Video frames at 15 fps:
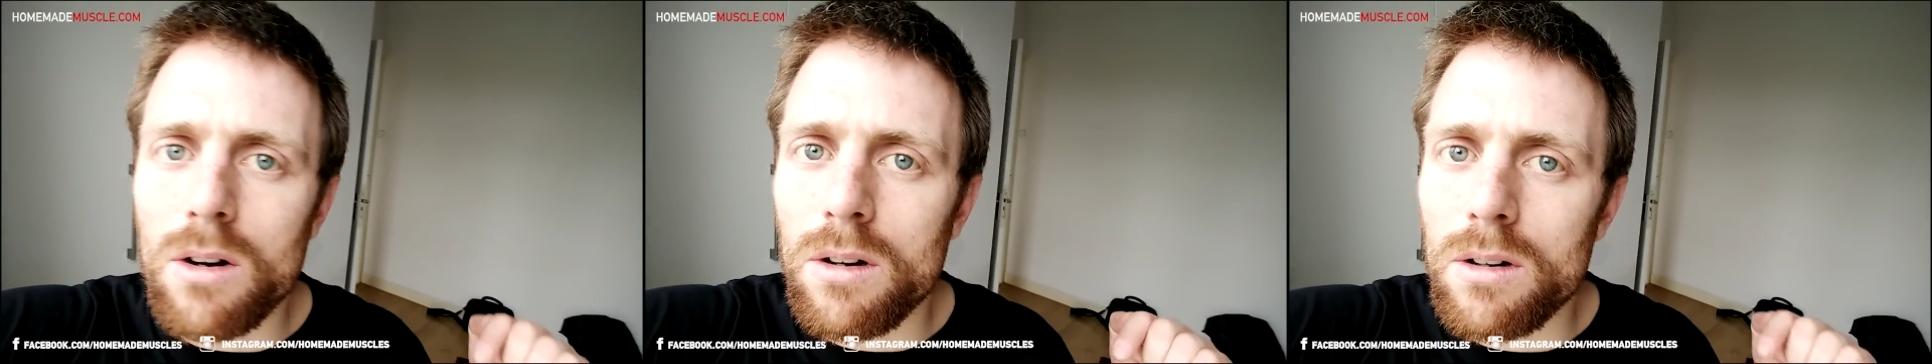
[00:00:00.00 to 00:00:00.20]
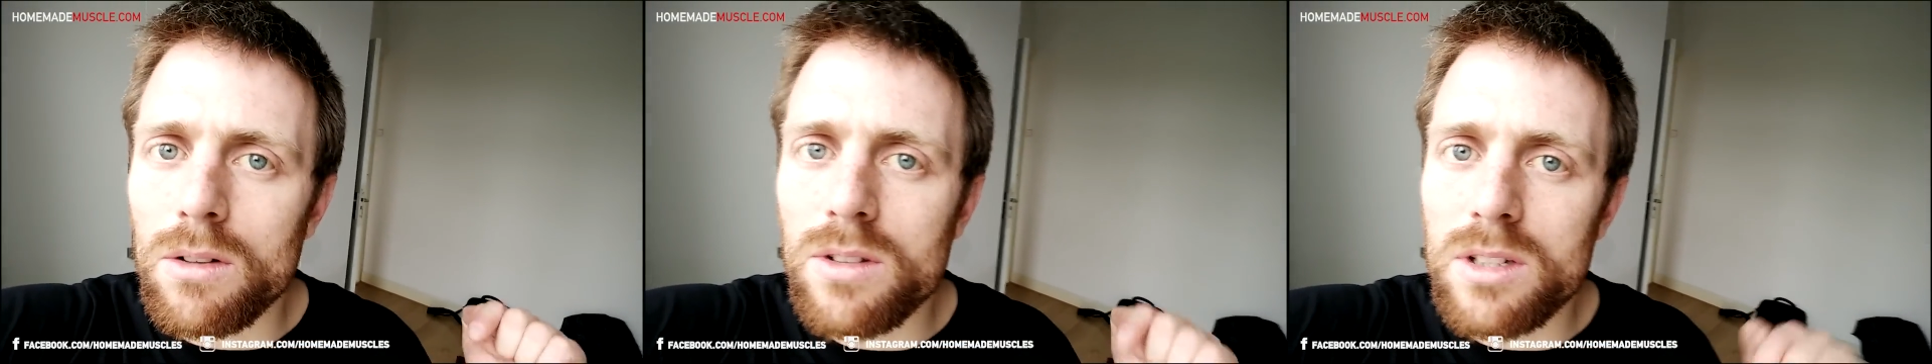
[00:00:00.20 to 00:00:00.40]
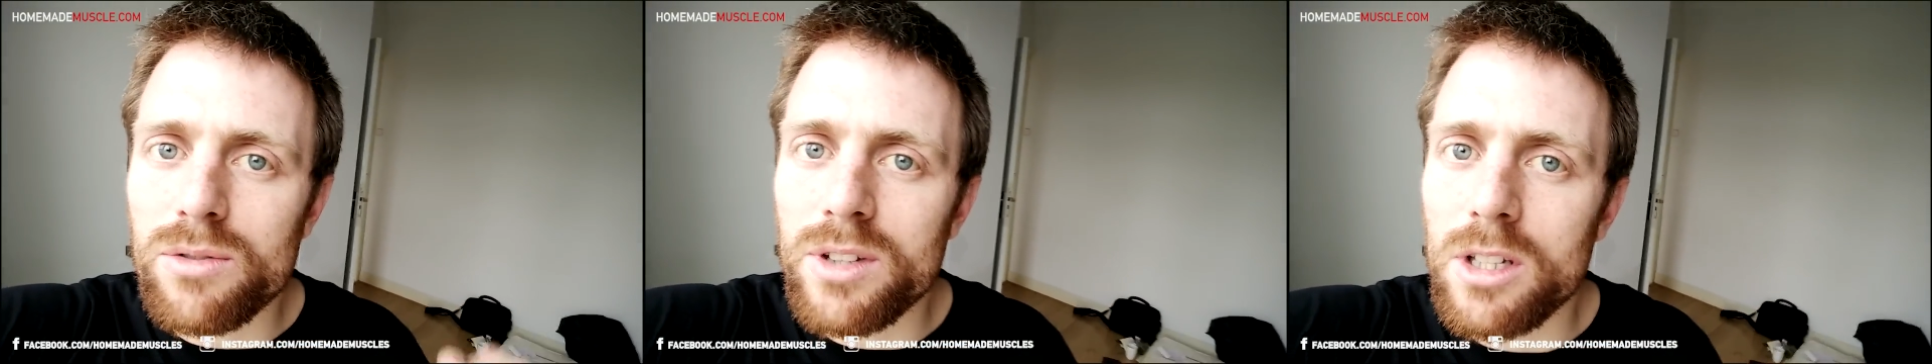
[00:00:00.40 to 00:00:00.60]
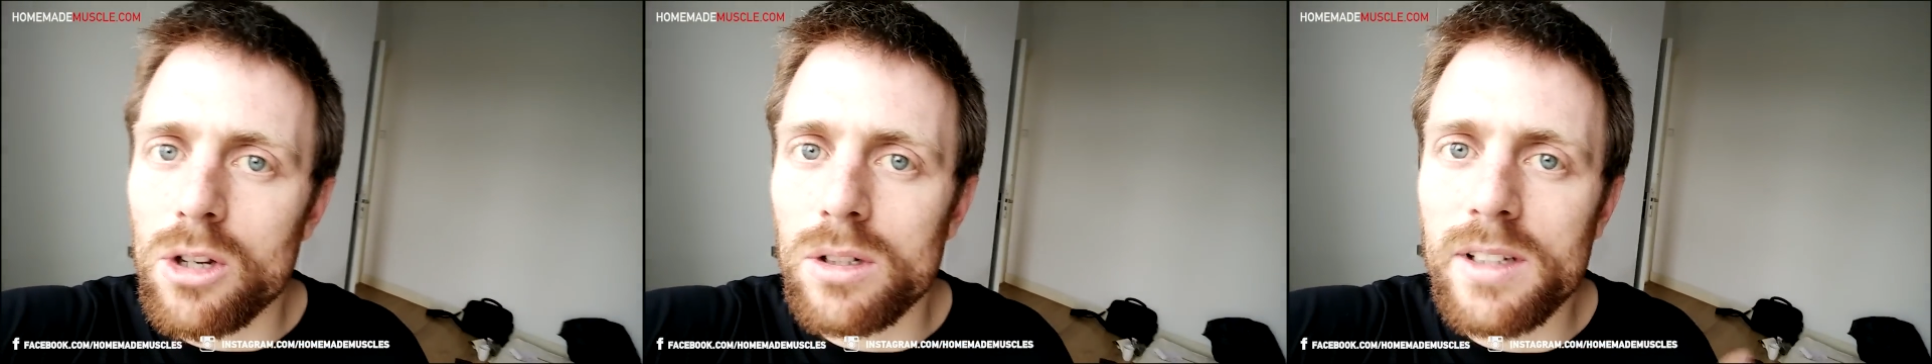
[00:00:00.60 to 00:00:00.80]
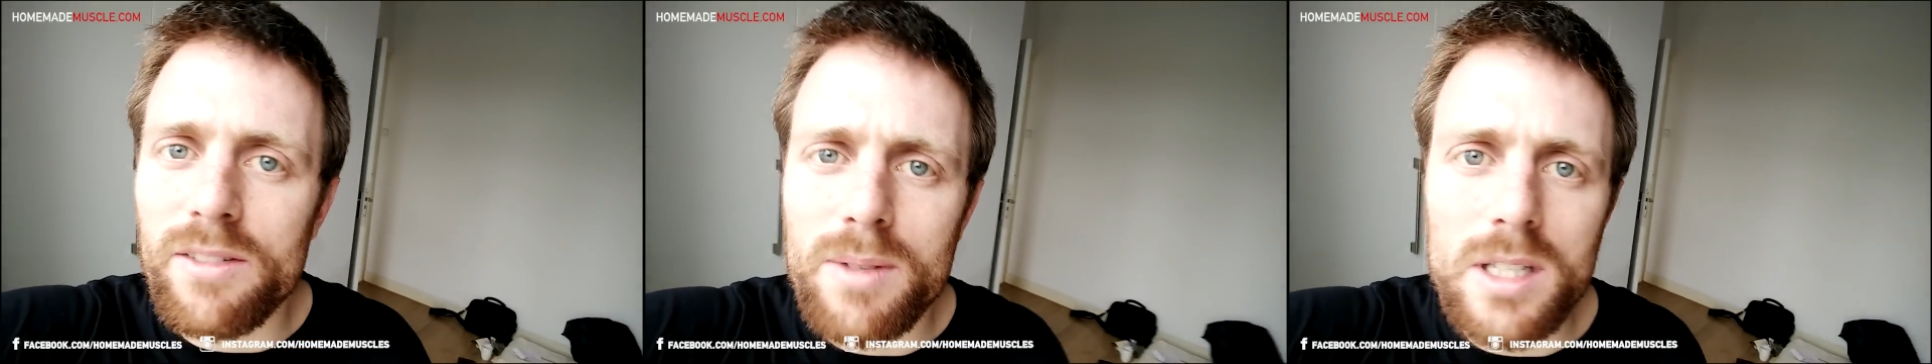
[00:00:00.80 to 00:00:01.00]
on this video
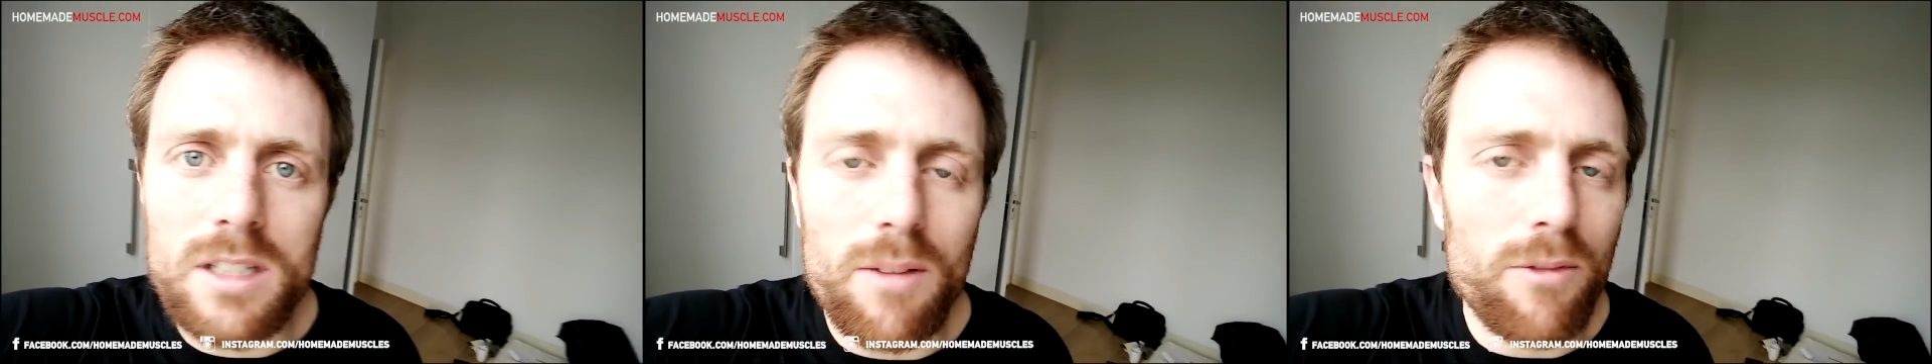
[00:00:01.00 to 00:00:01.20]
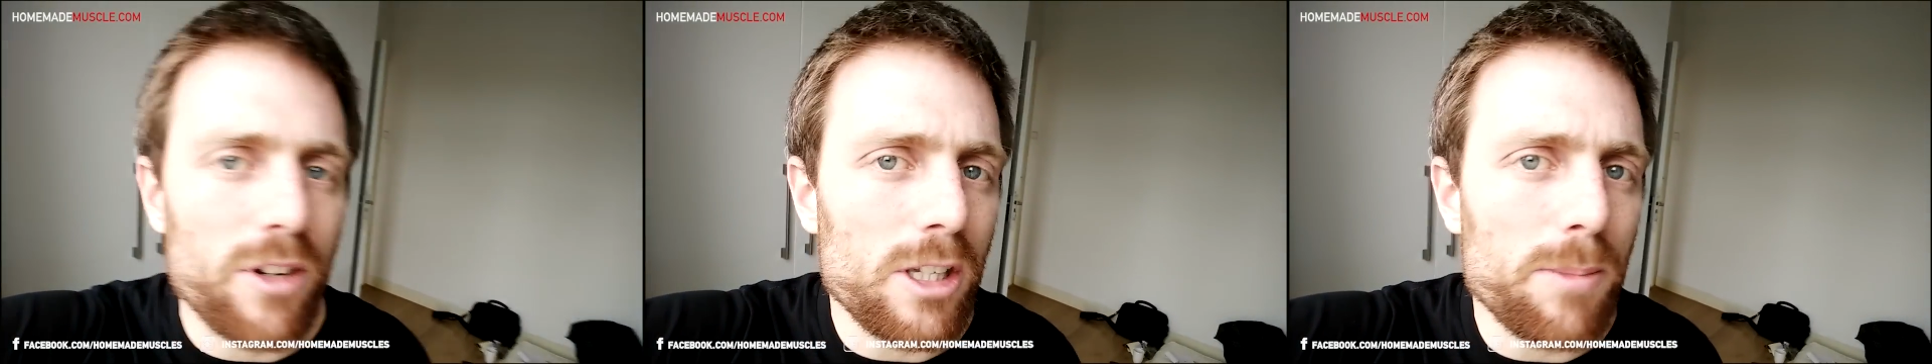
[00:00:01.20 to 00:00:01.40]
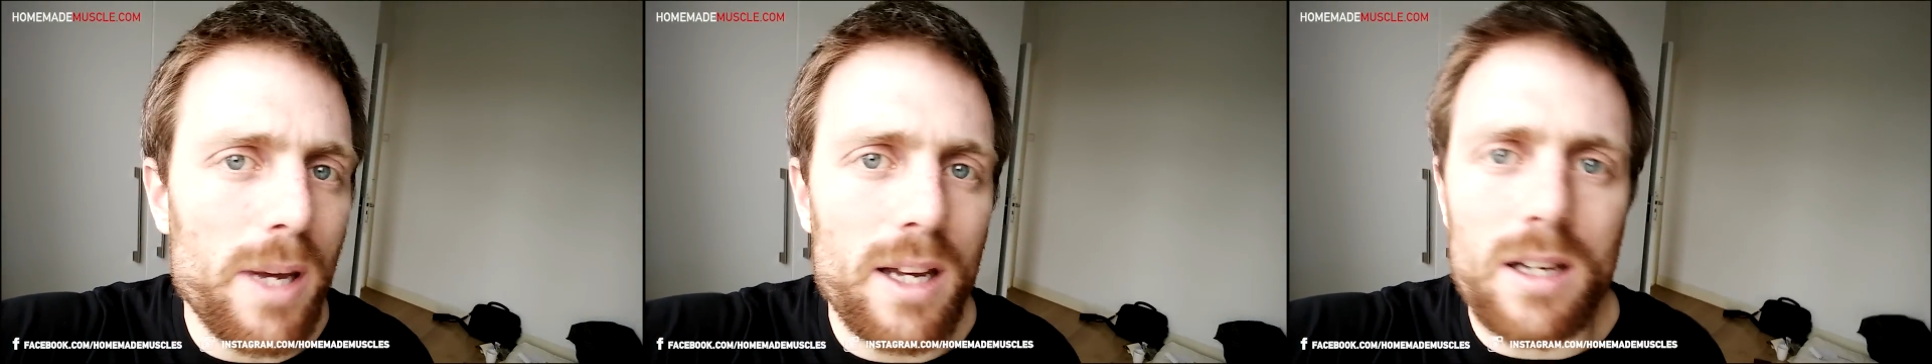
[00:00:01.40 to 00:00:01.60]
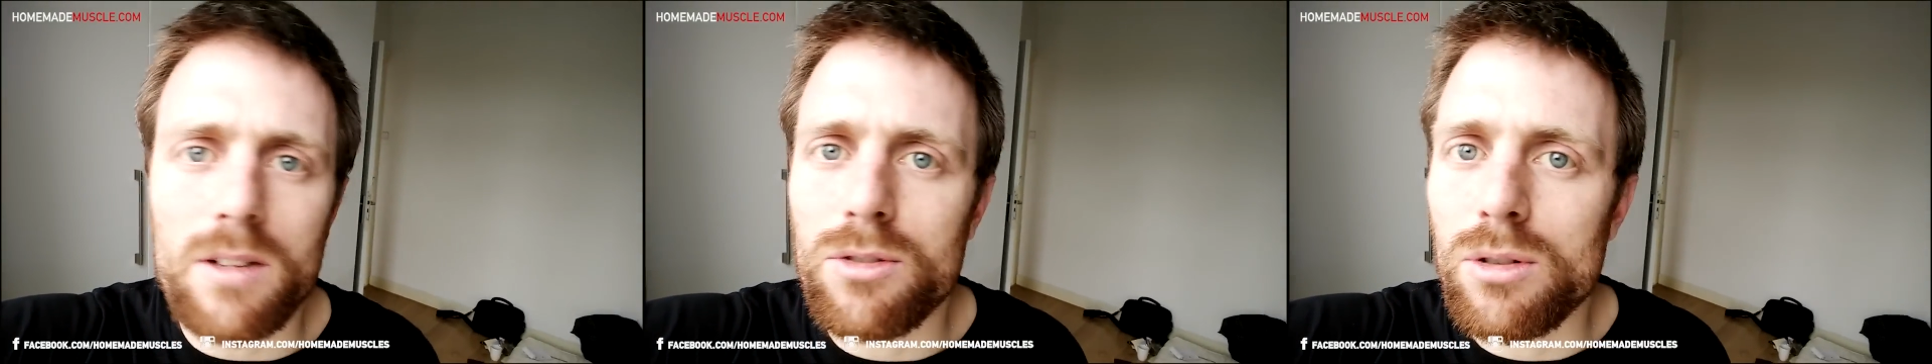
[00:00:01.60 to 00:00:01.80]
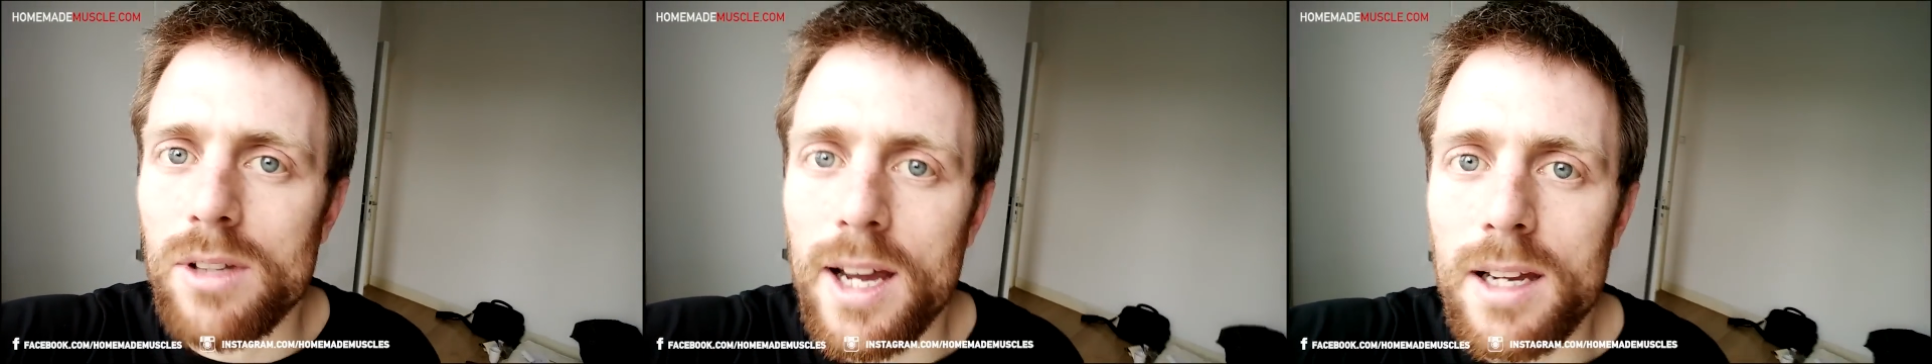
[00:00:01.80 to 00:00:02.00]
and leave me some feedback
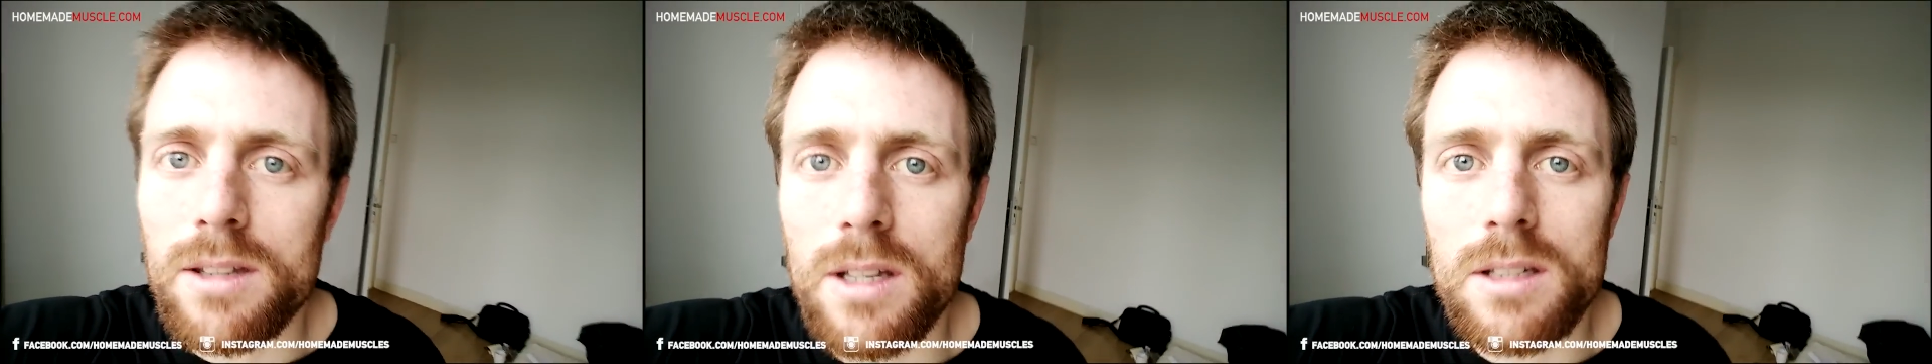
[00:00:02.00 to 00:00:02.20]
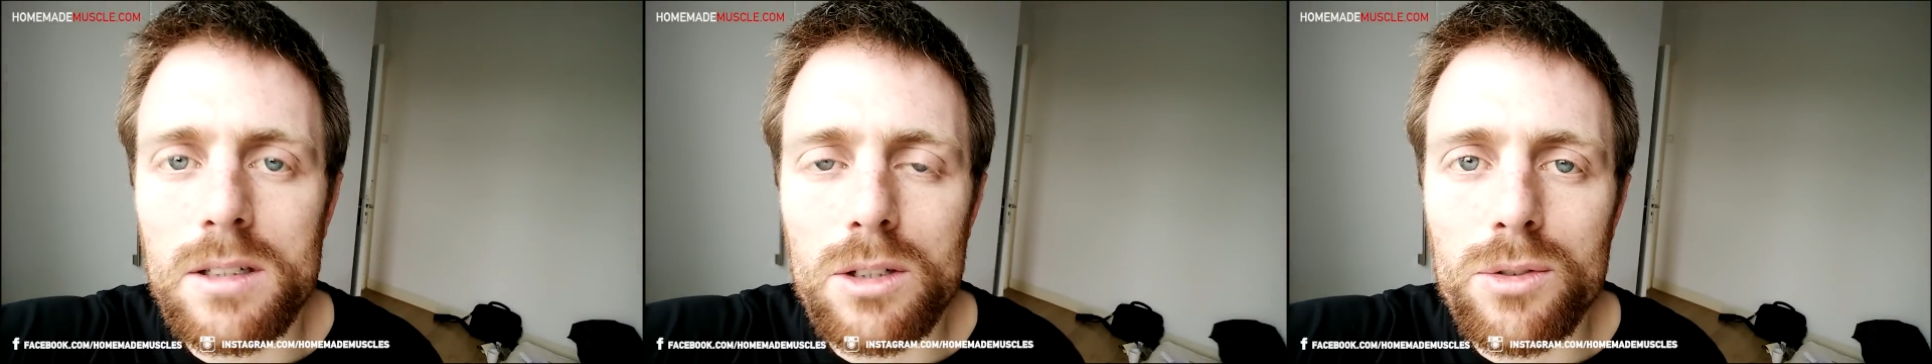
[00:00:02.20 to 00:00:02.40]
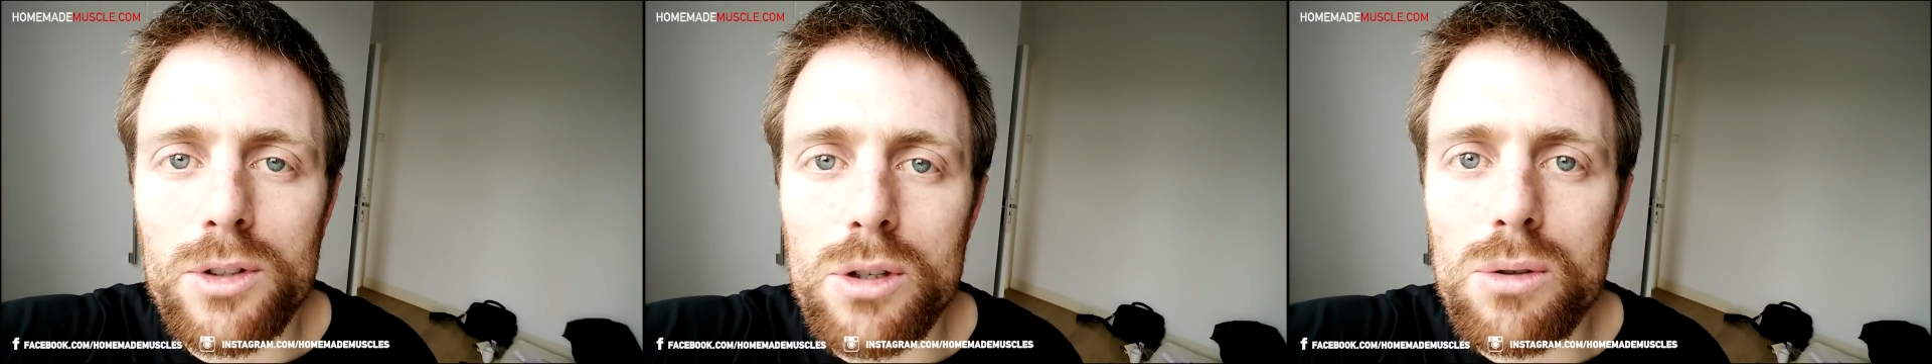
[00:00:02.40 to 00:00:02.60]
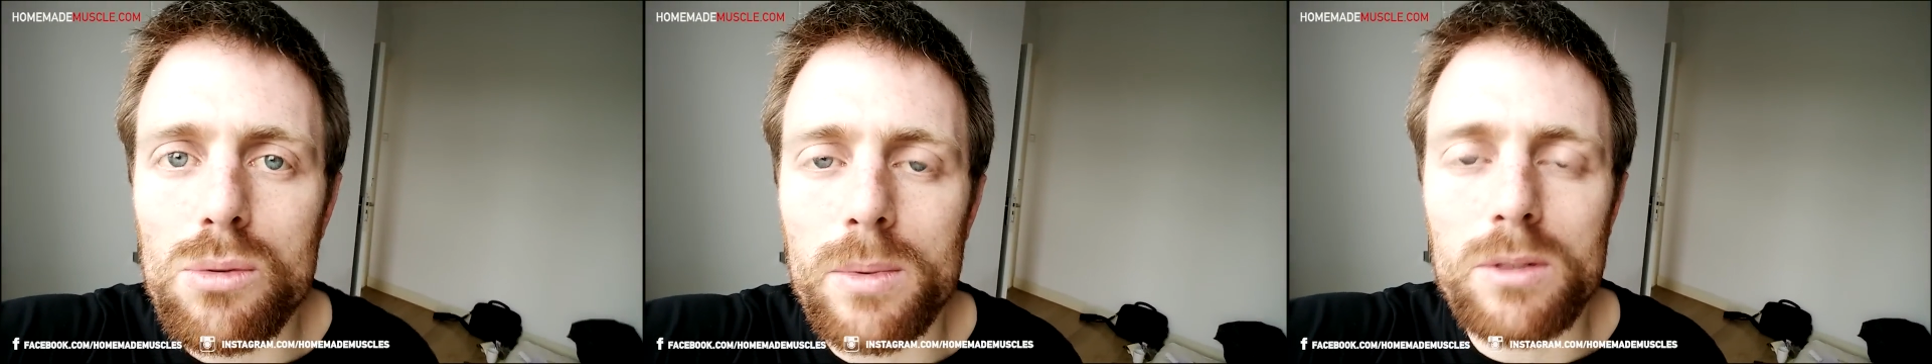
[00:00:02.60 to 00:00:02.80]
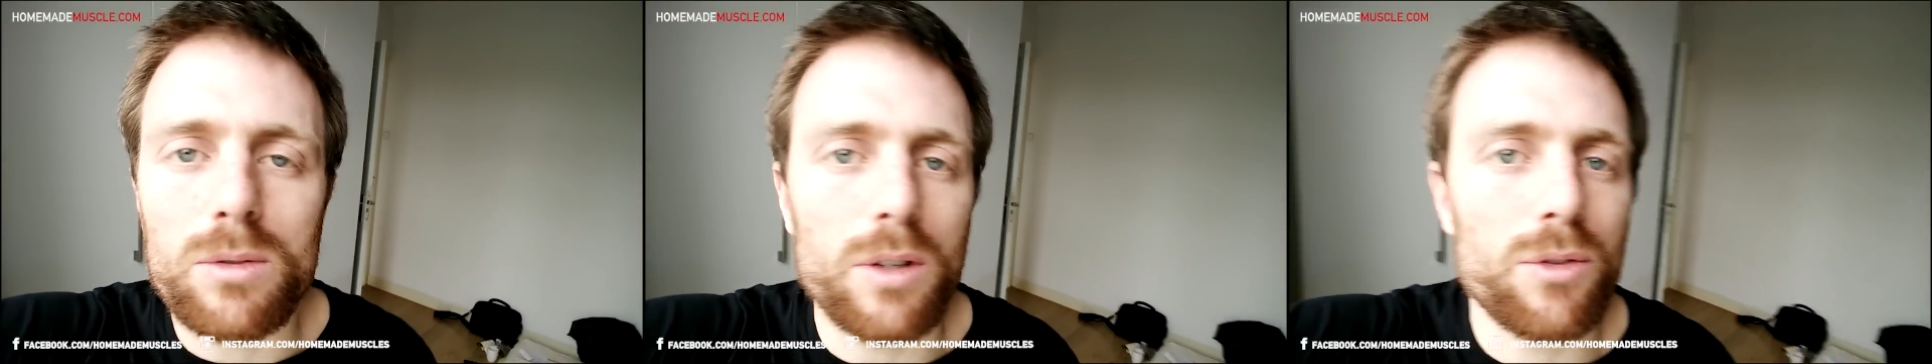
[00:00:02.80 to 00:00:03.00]
if you like the interview,